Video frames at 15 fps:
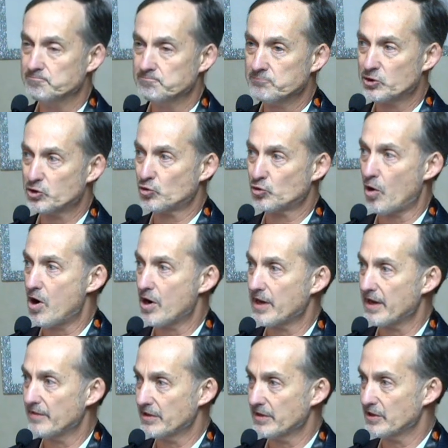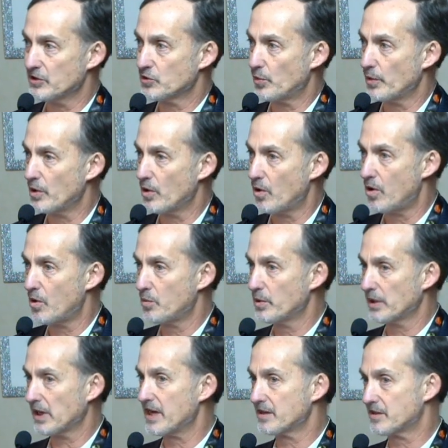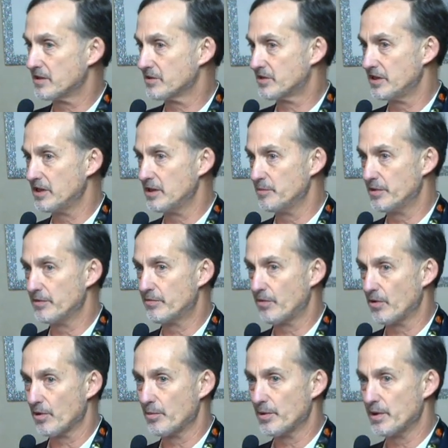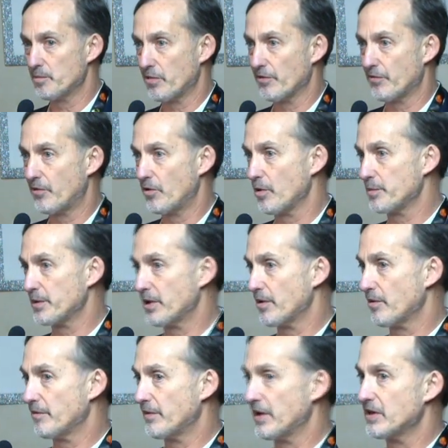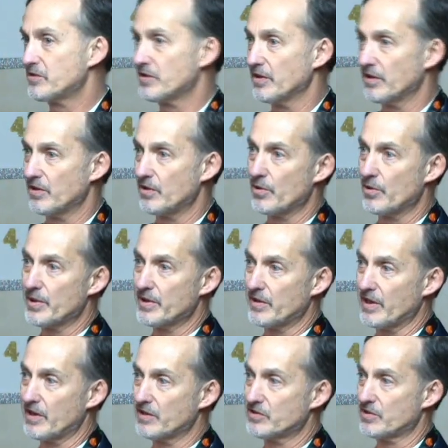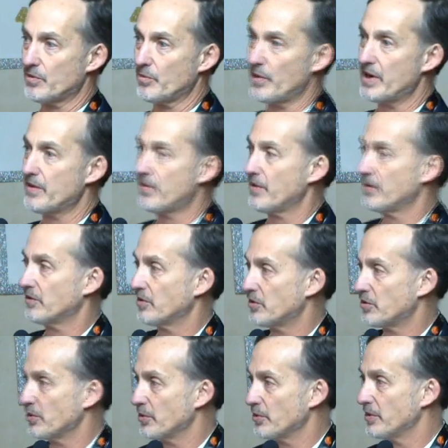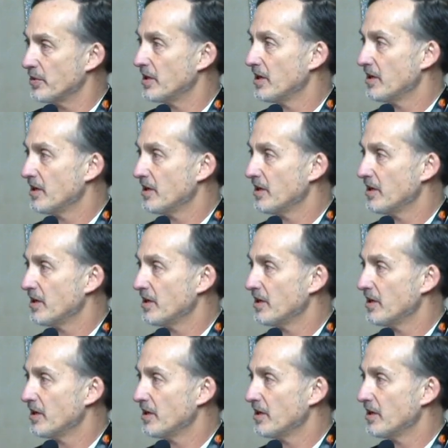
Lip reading: strong evidence we all would like to see before we perform an intervention, knowing that it's the right thing to do,